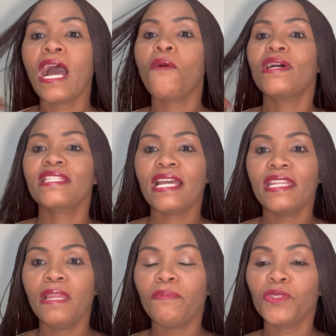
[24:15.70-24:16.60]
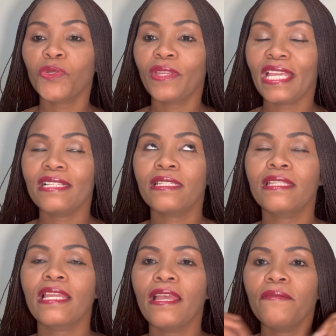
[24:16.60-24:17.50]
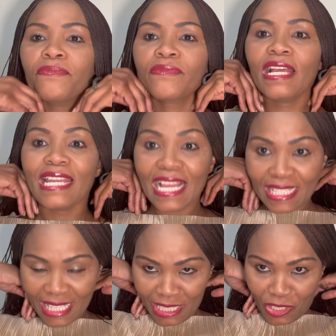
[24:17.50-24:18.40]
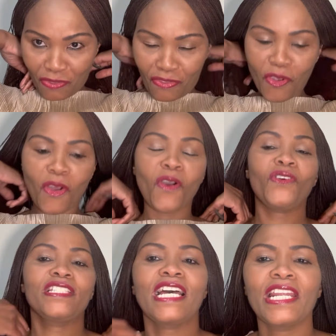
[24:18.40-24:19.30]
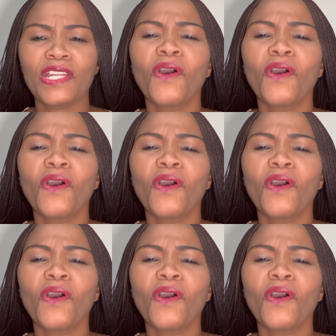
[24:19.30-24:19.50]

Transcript: I was unable to get the license for Ontario.